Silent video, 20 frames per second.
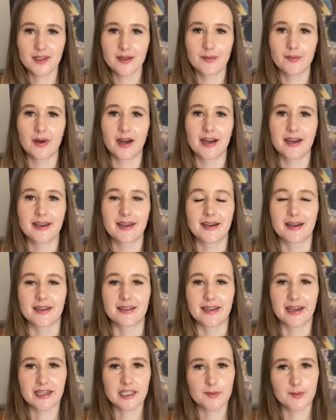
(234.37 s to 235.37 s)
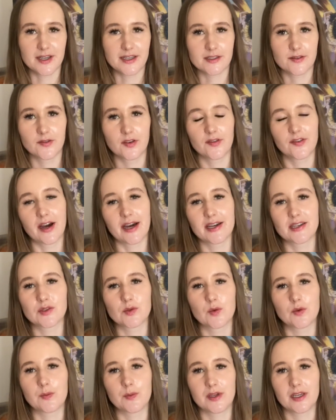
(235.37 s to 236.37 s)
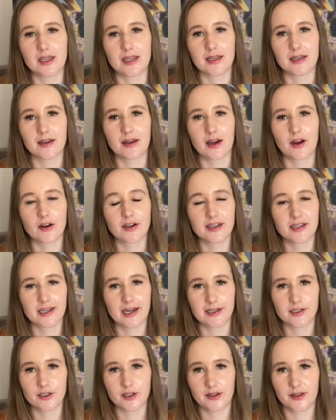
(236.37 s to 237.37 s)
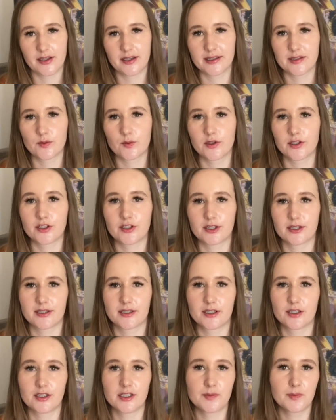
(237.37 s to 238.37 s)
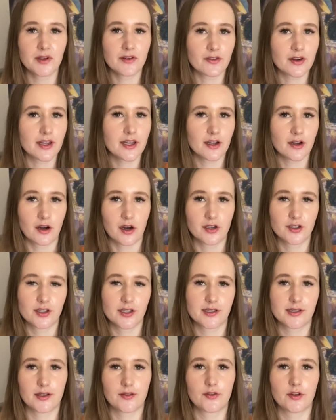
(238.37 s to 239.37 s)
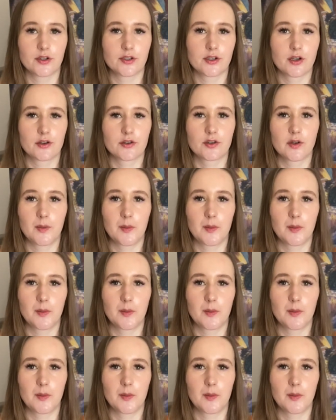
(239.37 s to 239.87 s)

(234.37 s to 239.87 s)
my uh, next piece of advice would be, I already touched on this, which is just be really conscious of your social